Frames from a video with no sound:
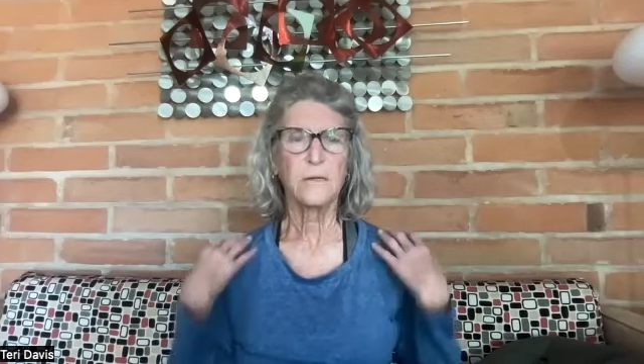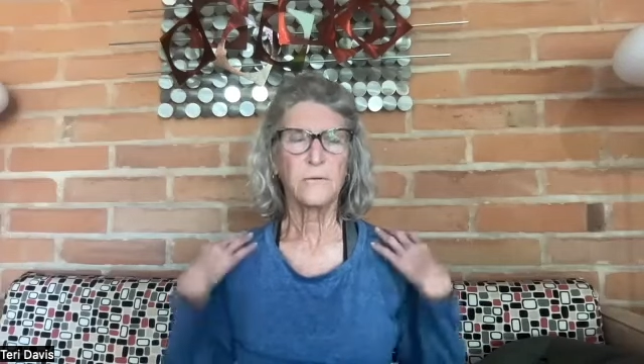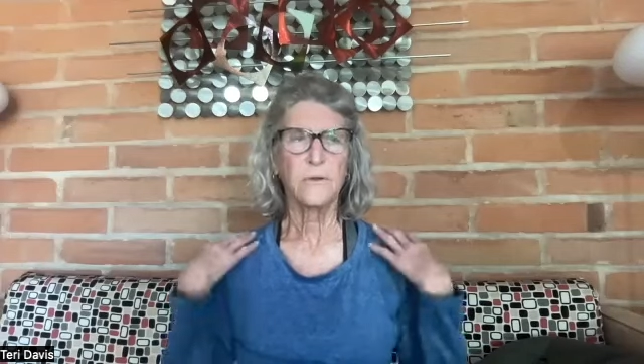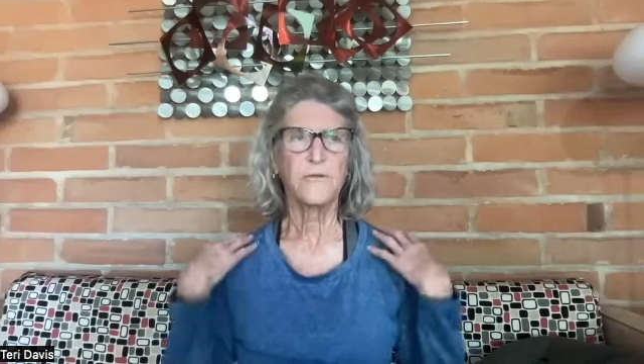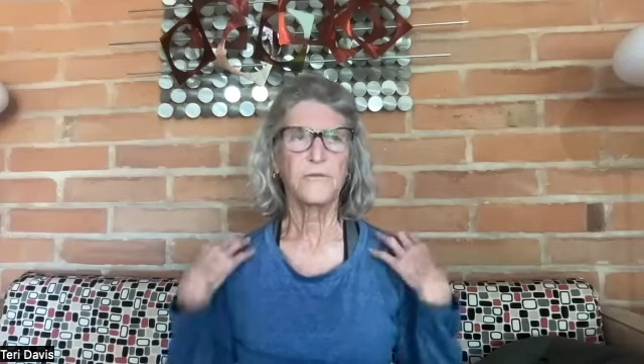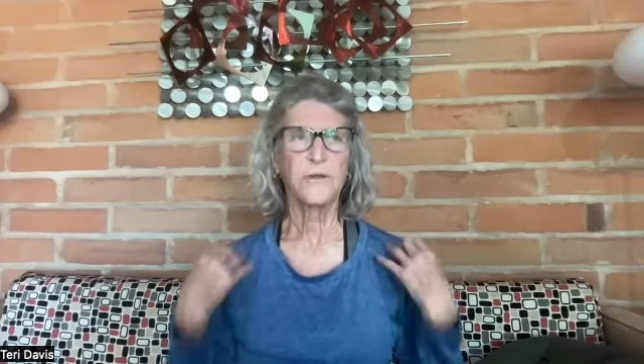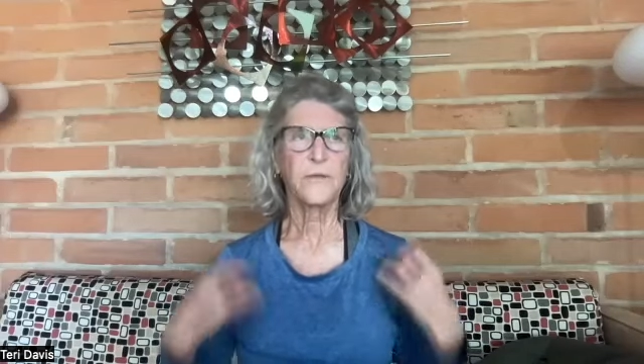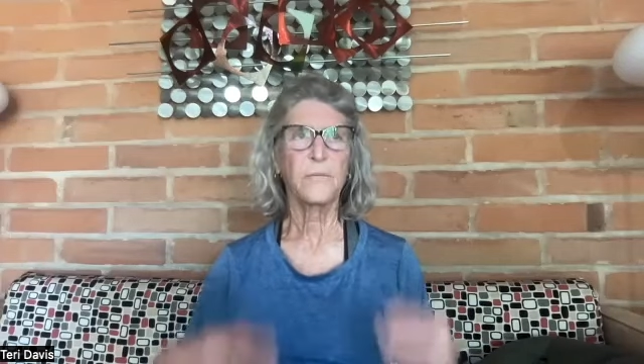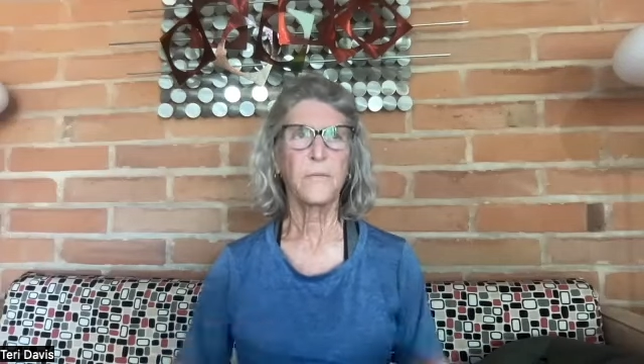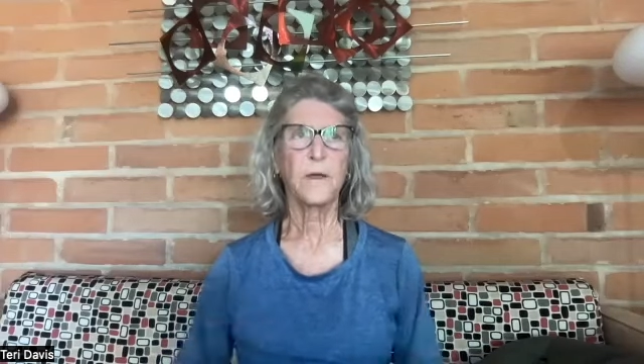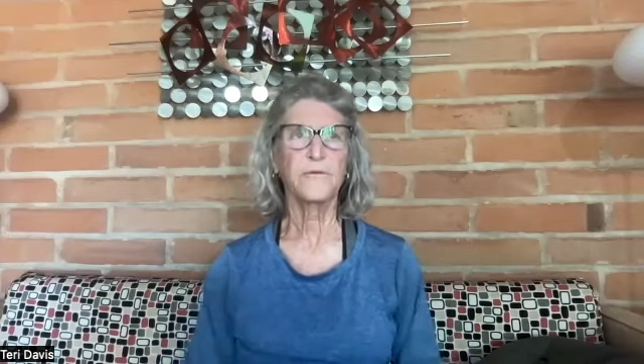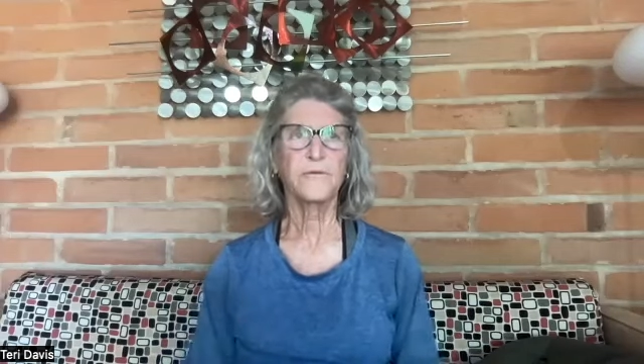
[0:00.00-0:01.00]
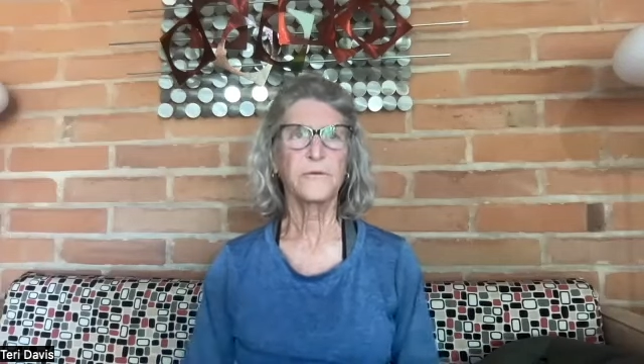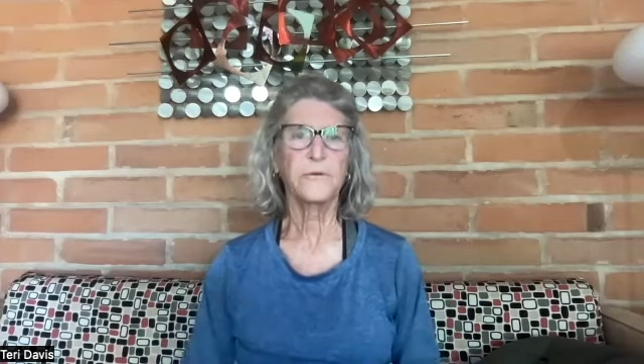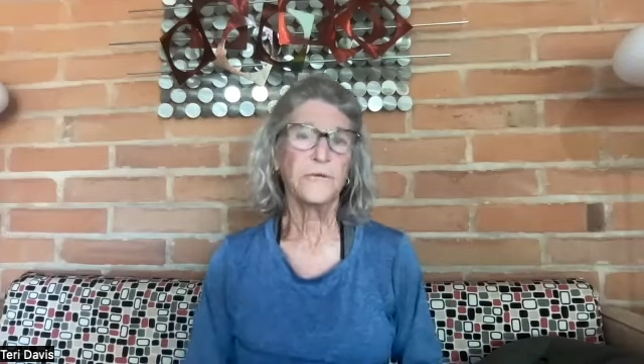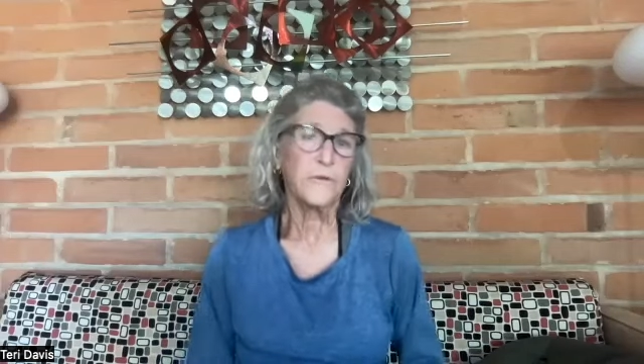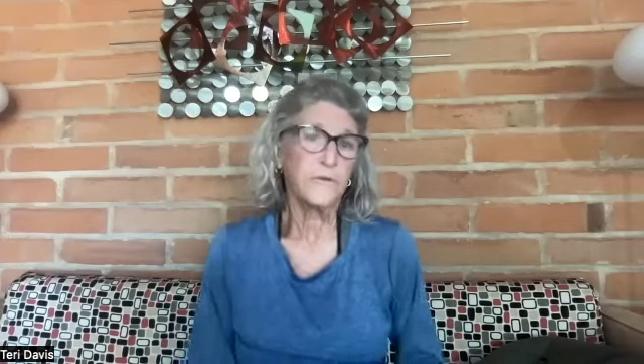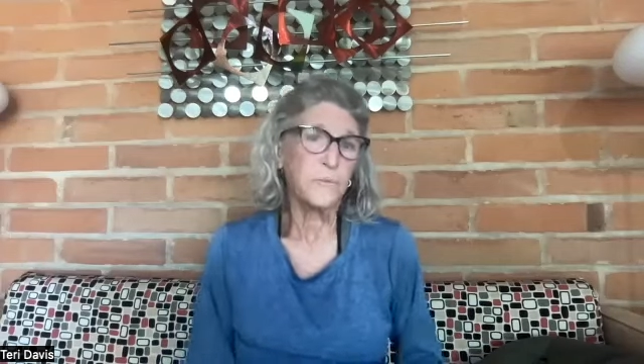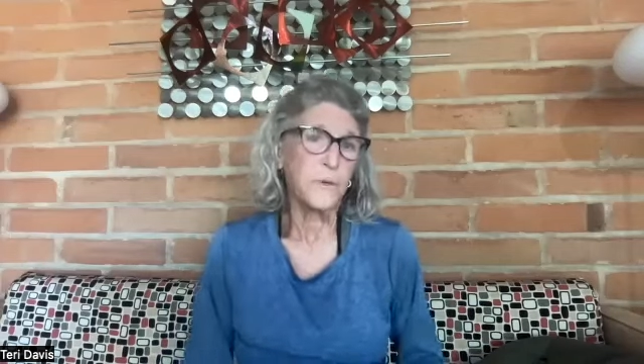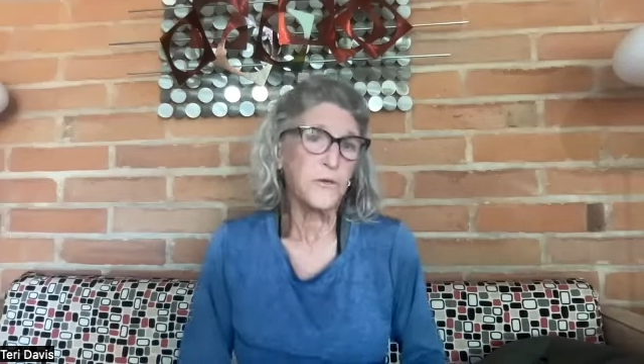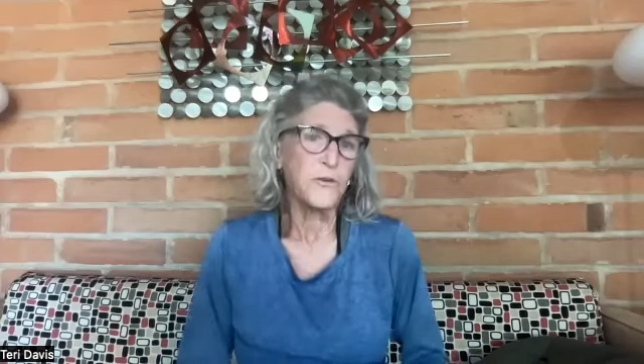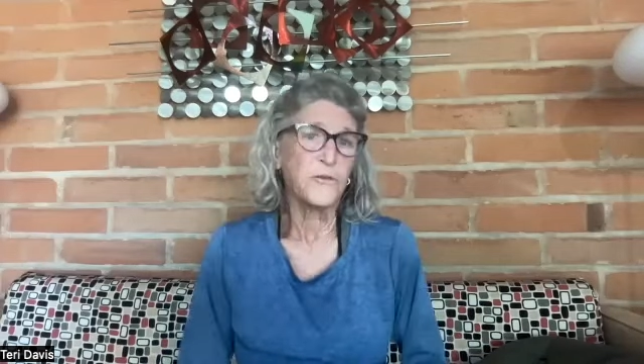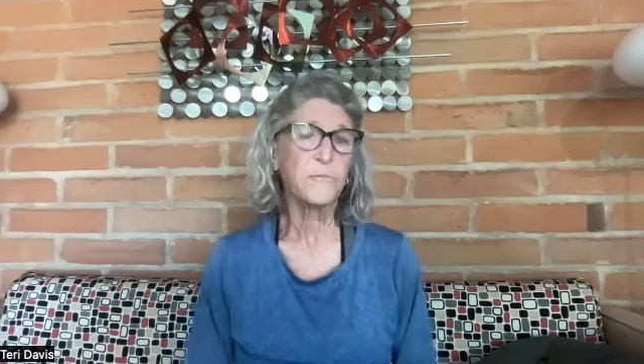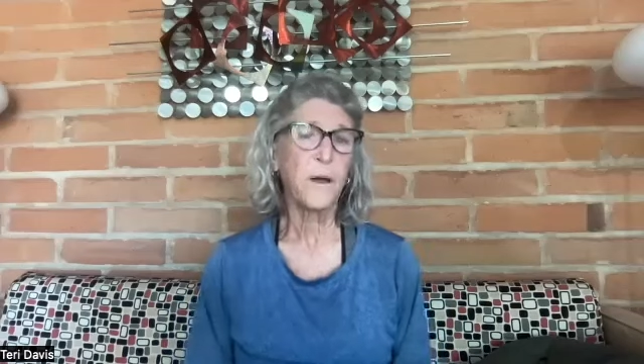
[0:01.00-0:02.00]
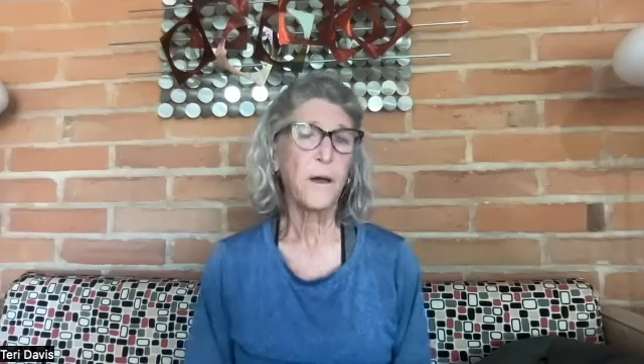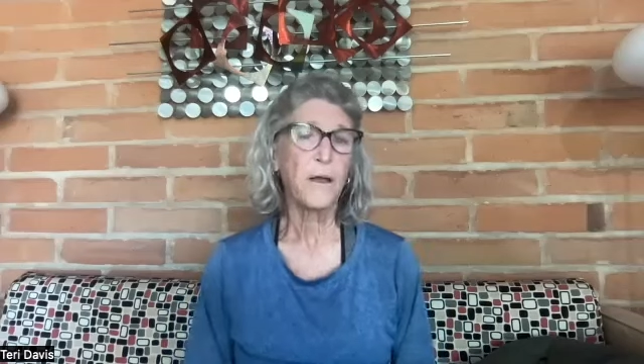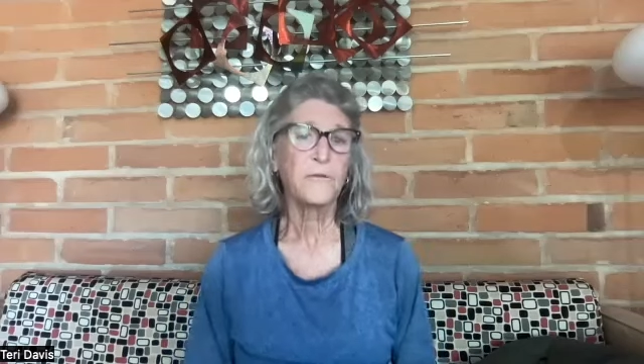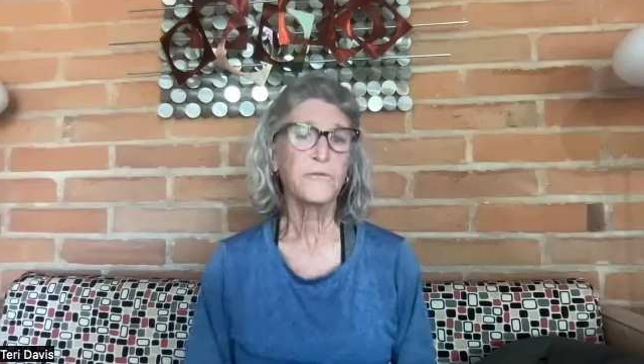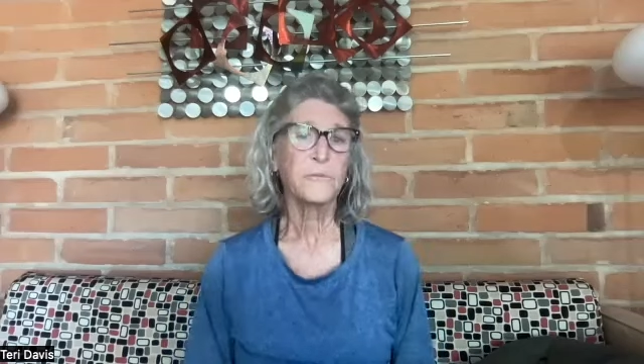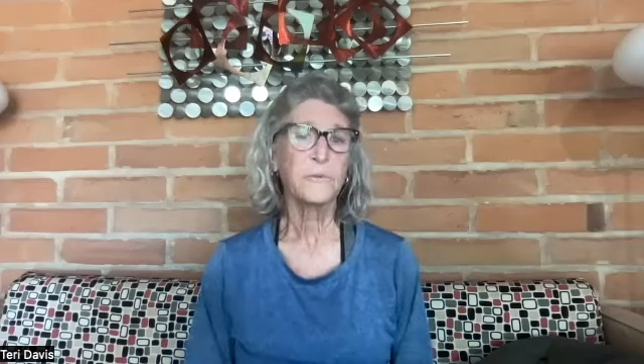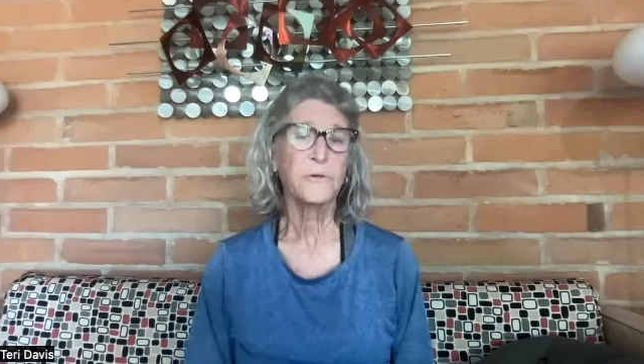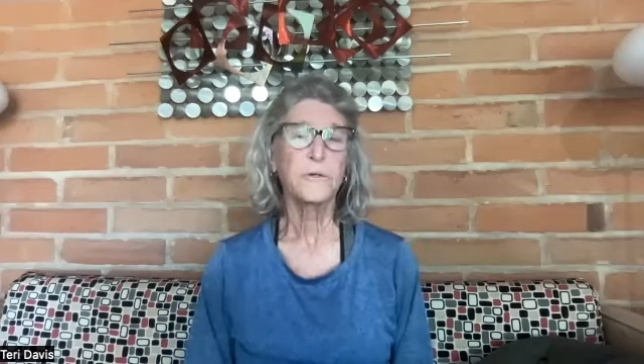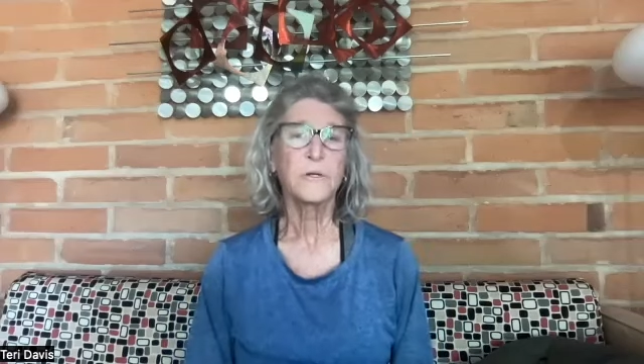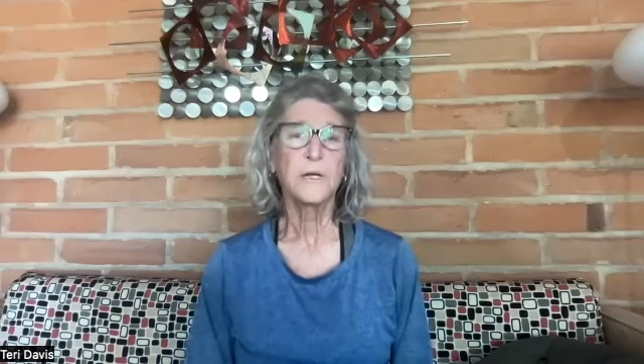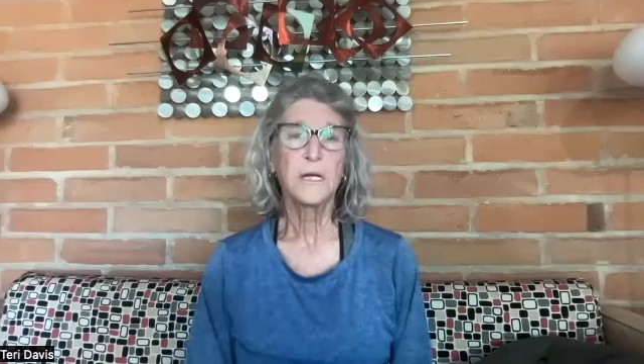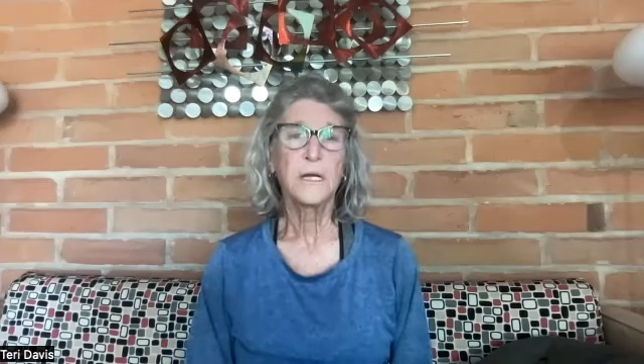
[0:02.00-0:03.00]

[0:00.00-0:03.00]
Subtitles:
the muscles as much as possible.